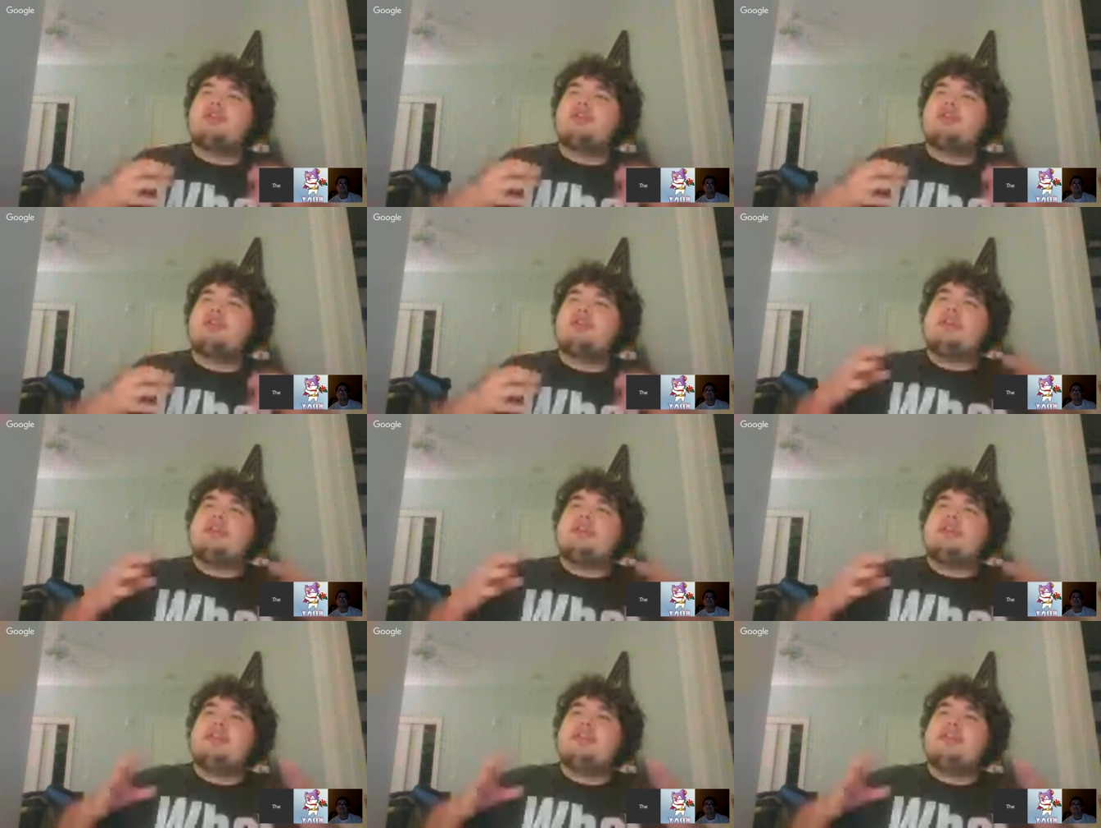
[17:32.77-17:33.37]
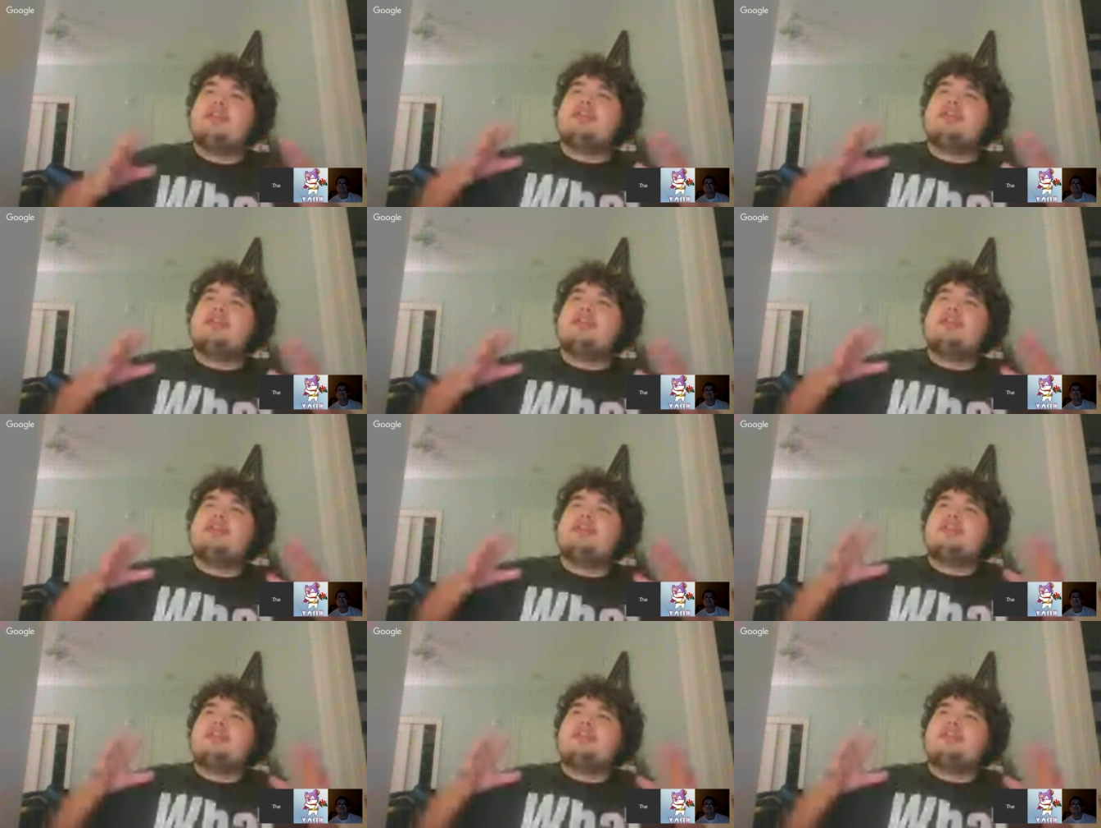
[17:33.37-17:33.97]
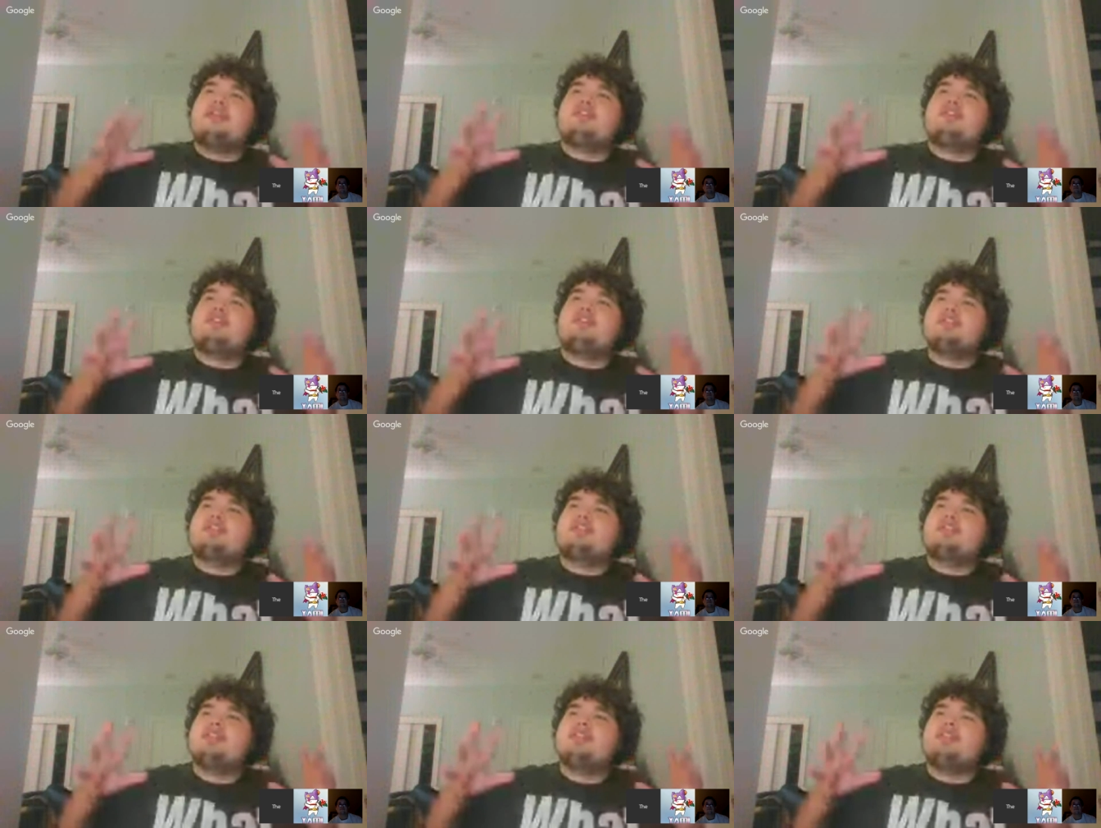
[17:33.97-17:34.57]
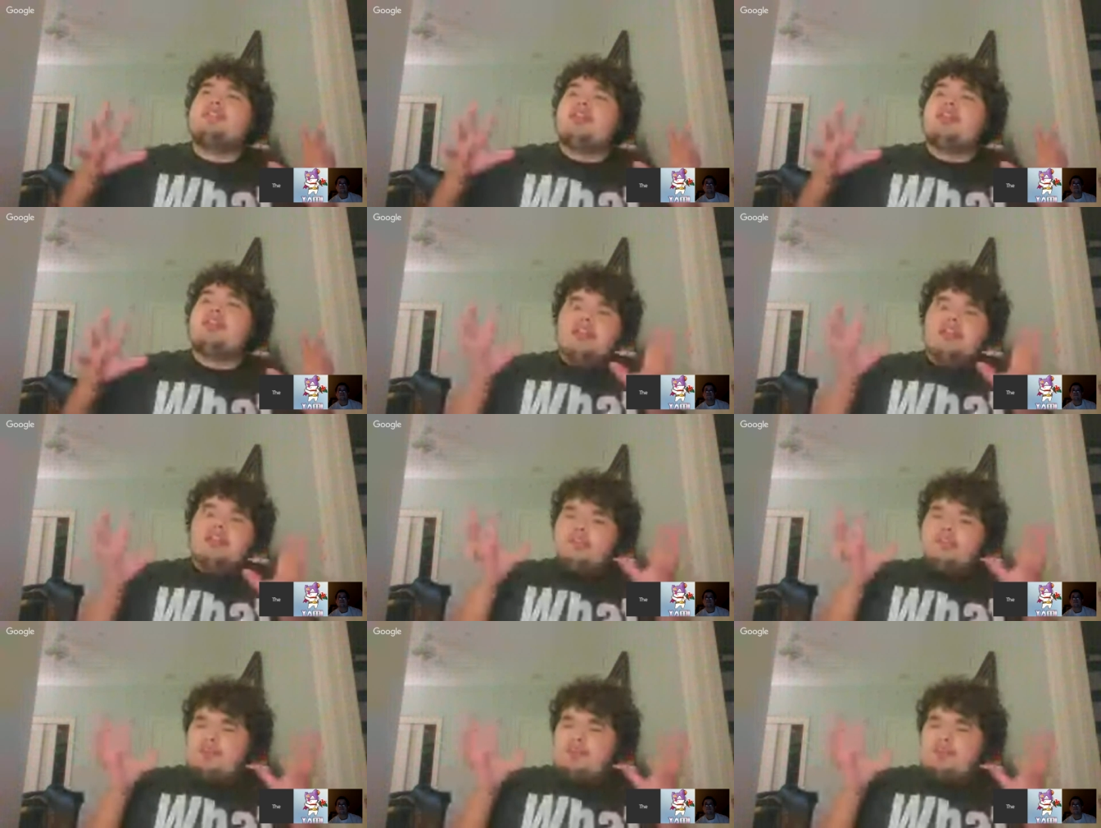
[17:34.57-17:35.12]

he is just like he